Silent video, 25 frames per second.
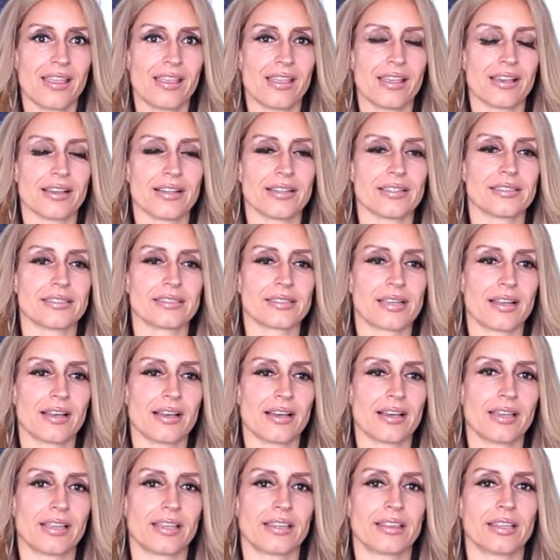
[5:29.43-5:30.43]
and
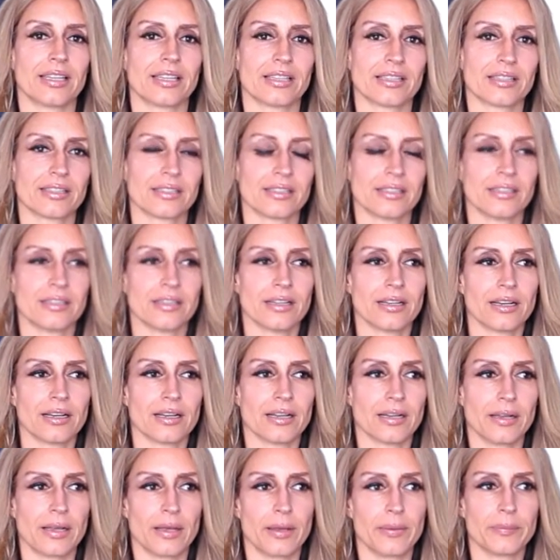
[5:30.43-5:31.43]
I think
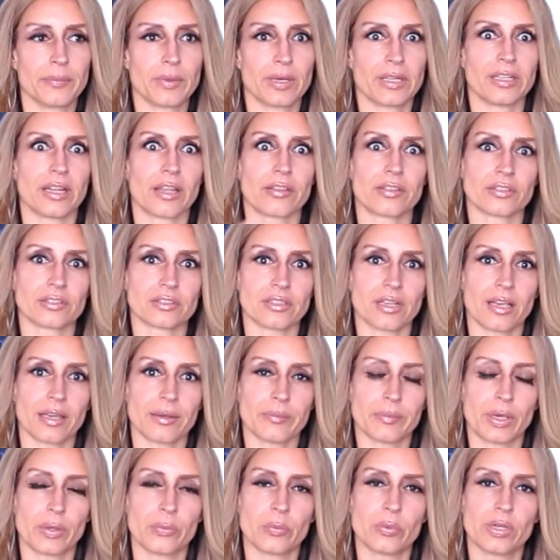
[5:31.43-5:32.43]
another
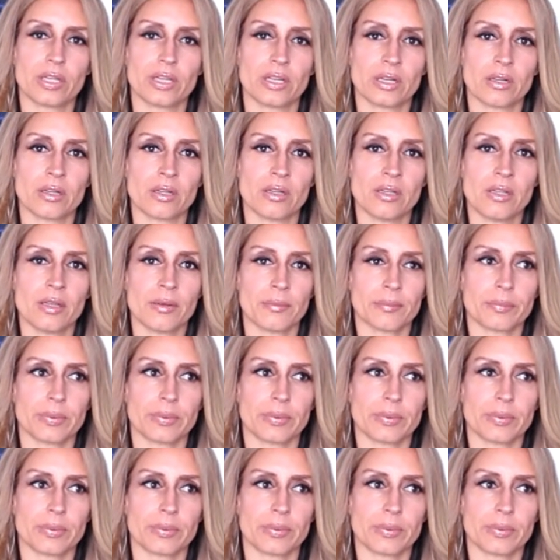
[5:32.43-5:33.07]
time I will,